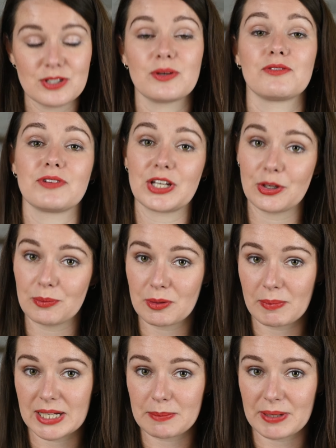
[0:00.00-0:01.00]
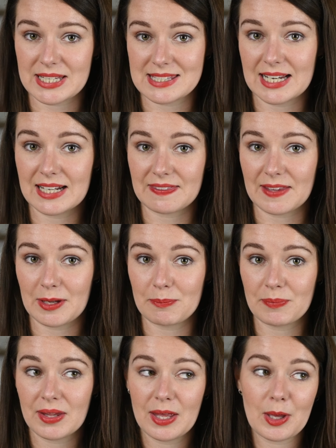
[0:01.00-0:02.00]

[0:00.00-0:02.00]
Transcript: you can recoup your money by selling them,